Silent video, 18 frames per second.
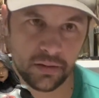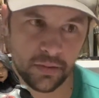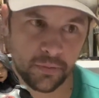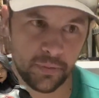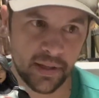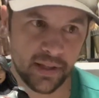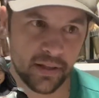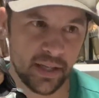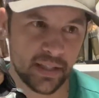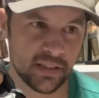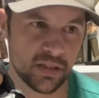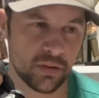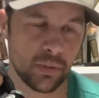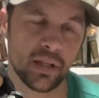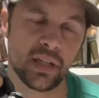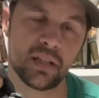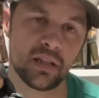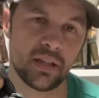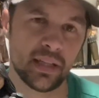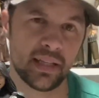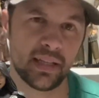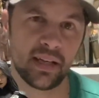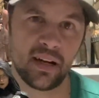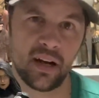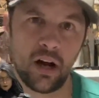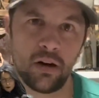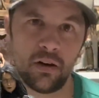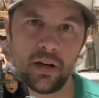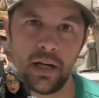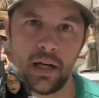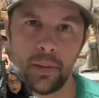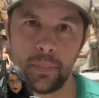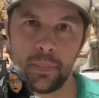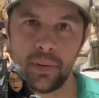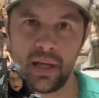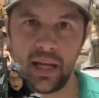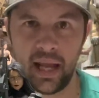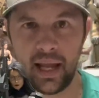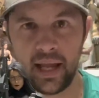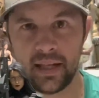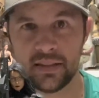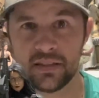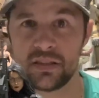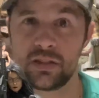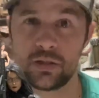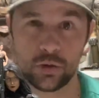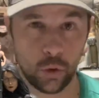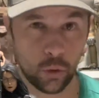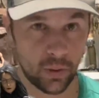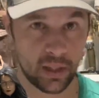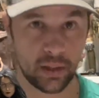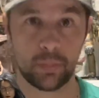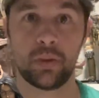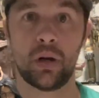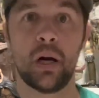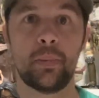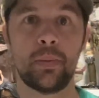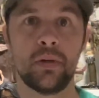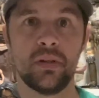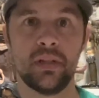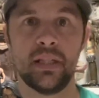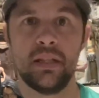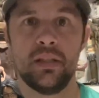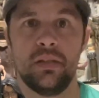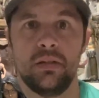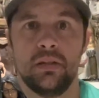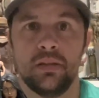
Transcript: Whether I just want to clean it all up and store it properly